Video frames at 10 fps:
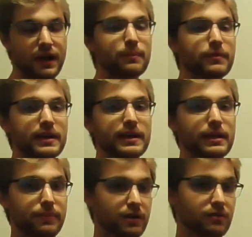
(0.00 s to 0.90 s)
I'm gonna
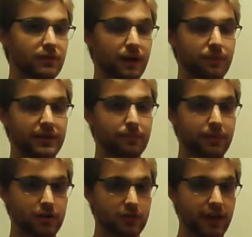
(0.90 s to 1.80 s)
get better
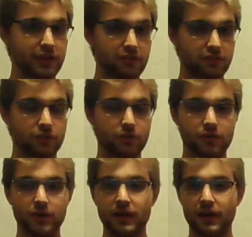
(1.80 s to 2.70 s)
lighting soon,